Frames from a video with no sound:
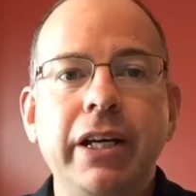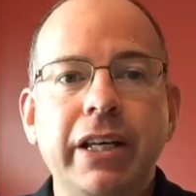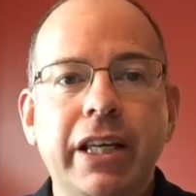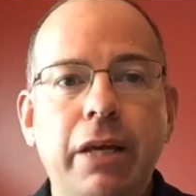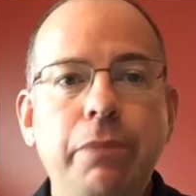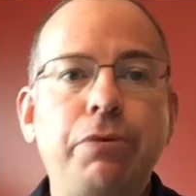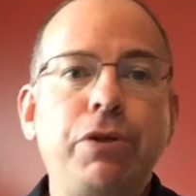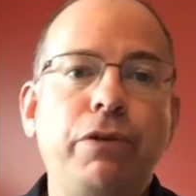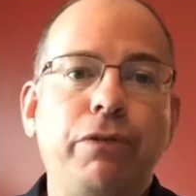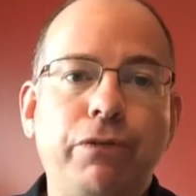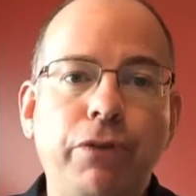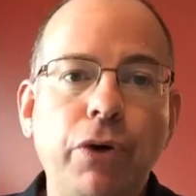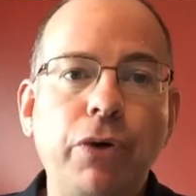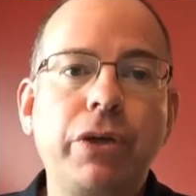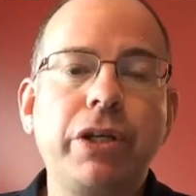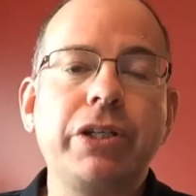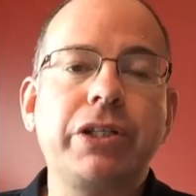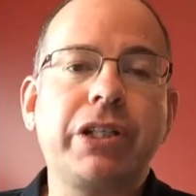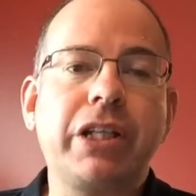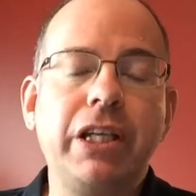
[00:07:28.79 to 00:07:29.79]
Keeps you
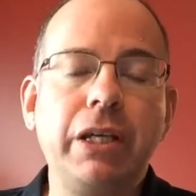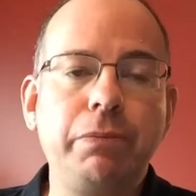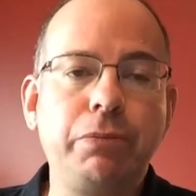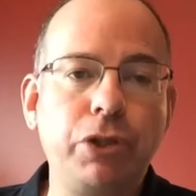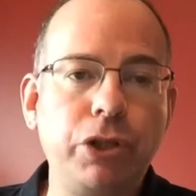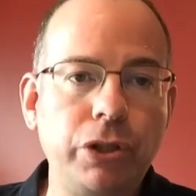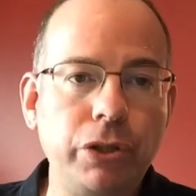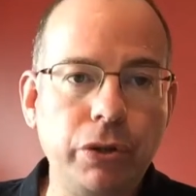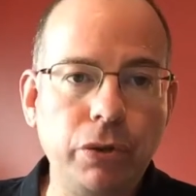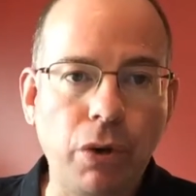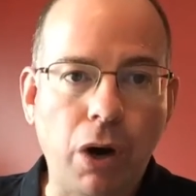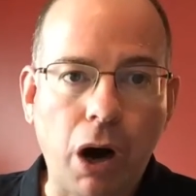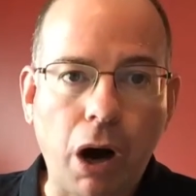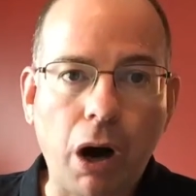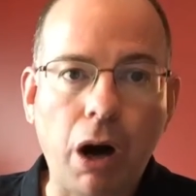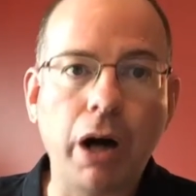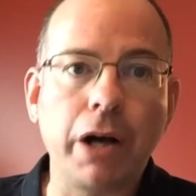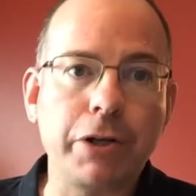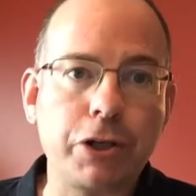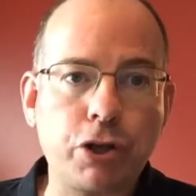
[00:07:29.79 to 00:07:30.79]
focused, keeps you
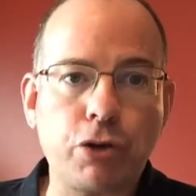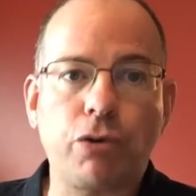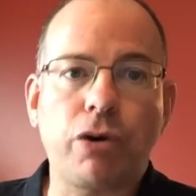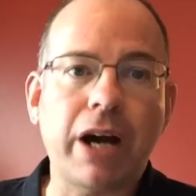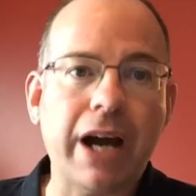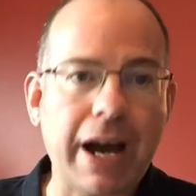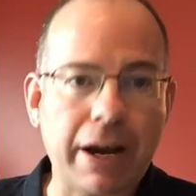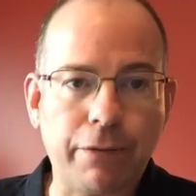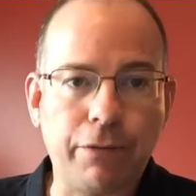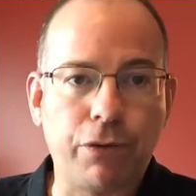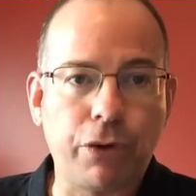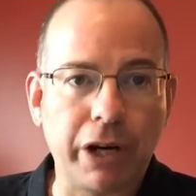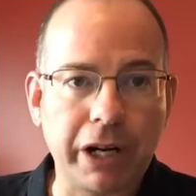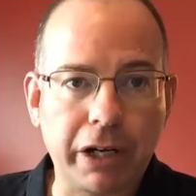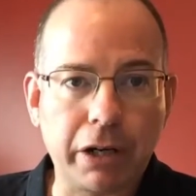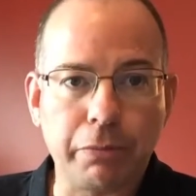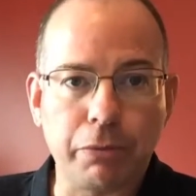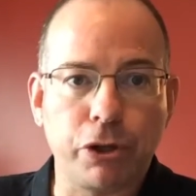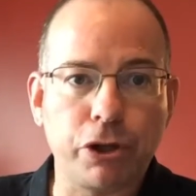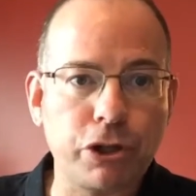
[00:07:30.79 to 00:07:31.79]
on track for a
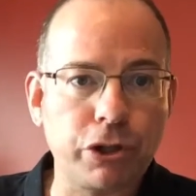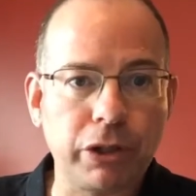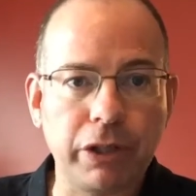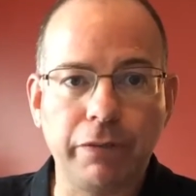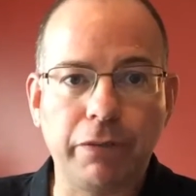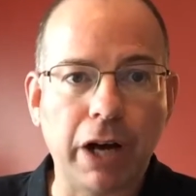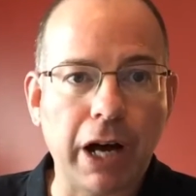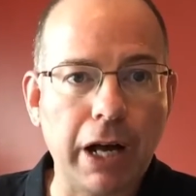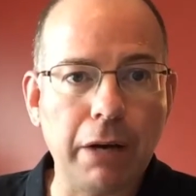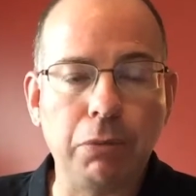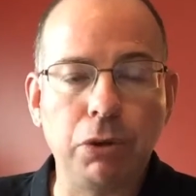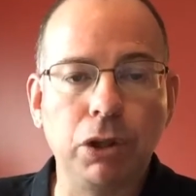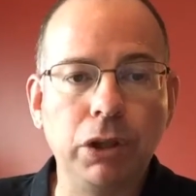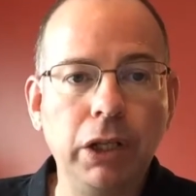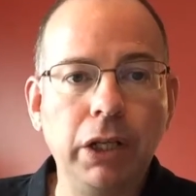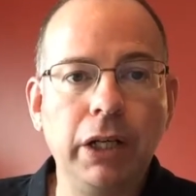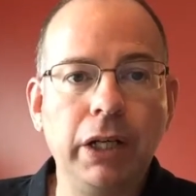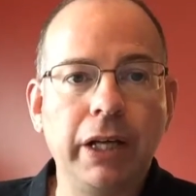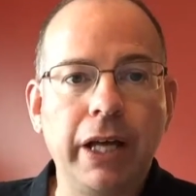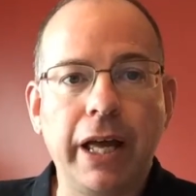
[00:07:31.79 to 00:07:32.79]
commercially viable
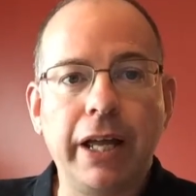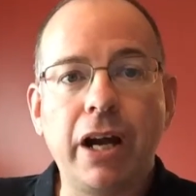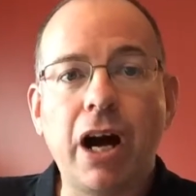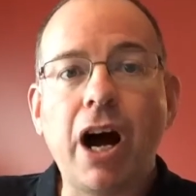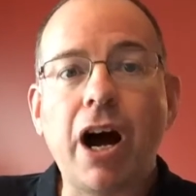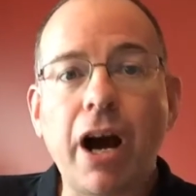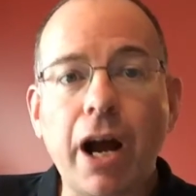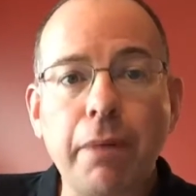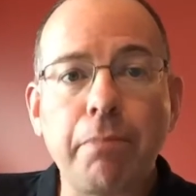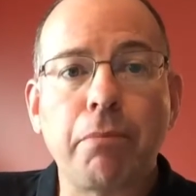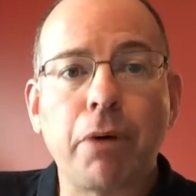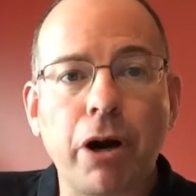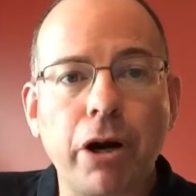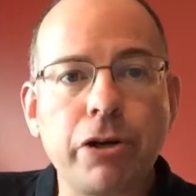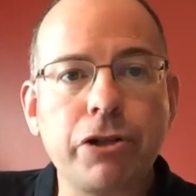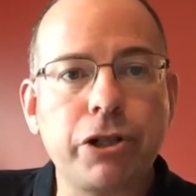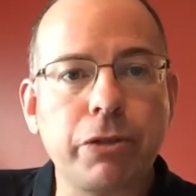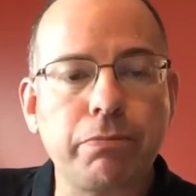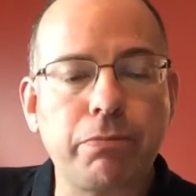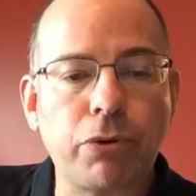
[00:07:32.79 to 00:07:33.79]
and high
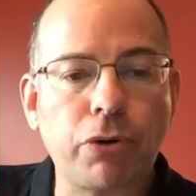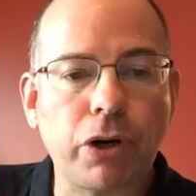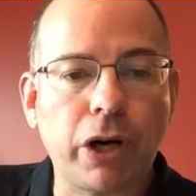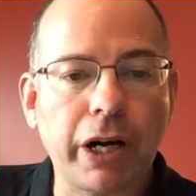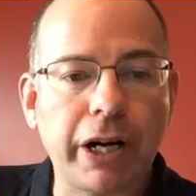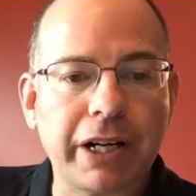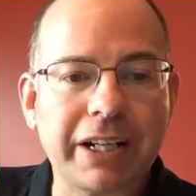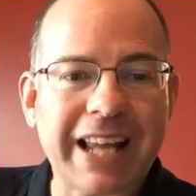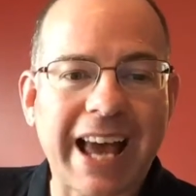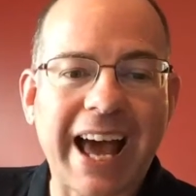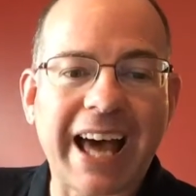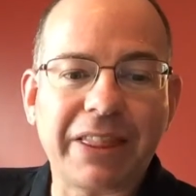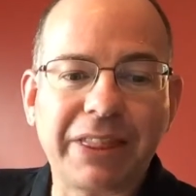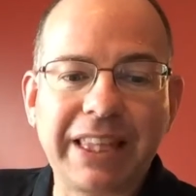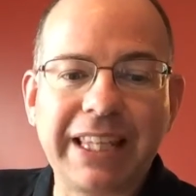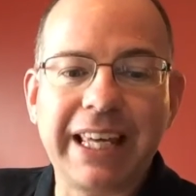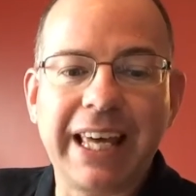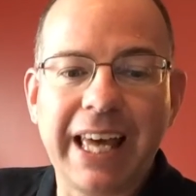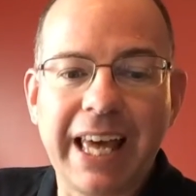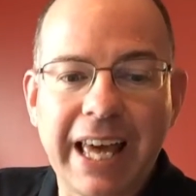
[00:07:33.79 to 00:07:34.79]
margin product at
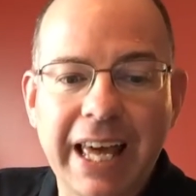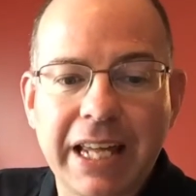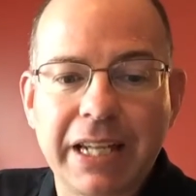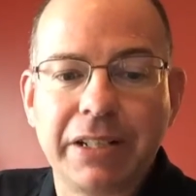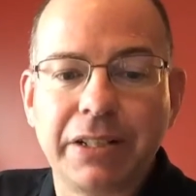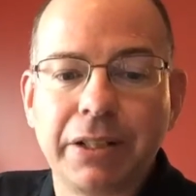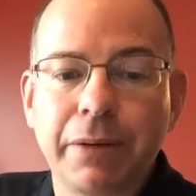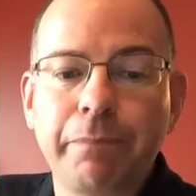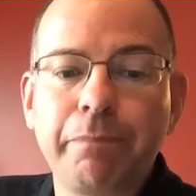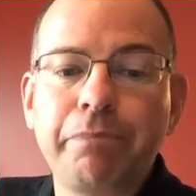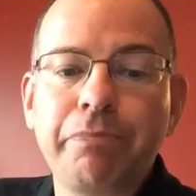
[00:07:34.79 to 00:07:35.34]
the end.